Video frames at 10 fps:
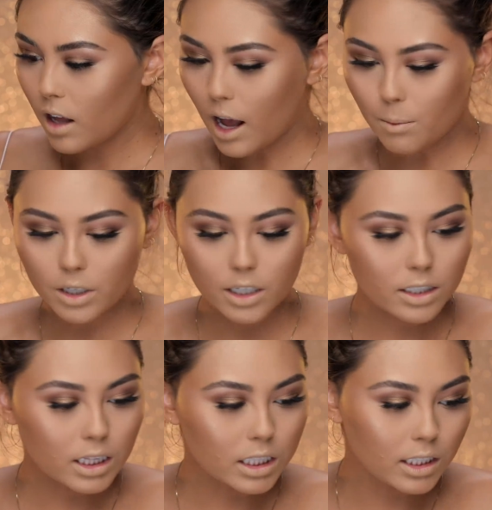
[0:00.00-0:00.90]
I'm gonna
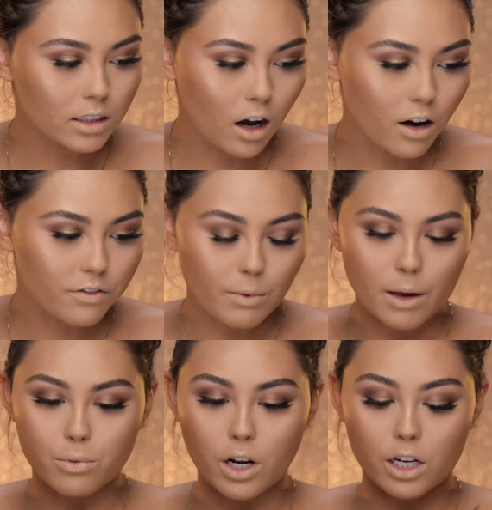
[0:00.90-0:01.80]
clean off
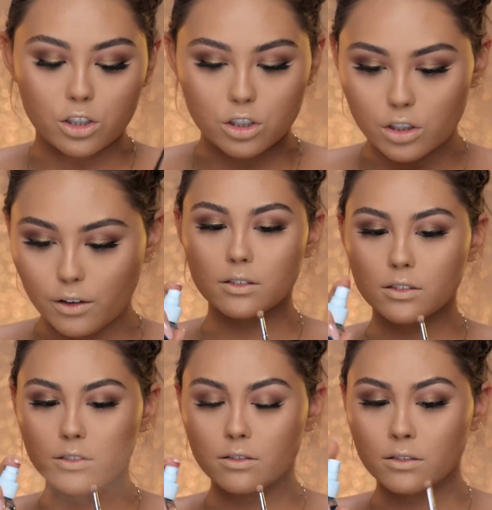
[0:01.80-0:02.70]
my brush
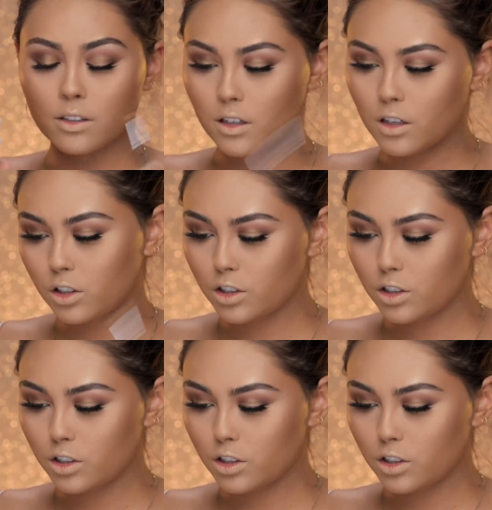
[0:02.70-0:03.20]
first,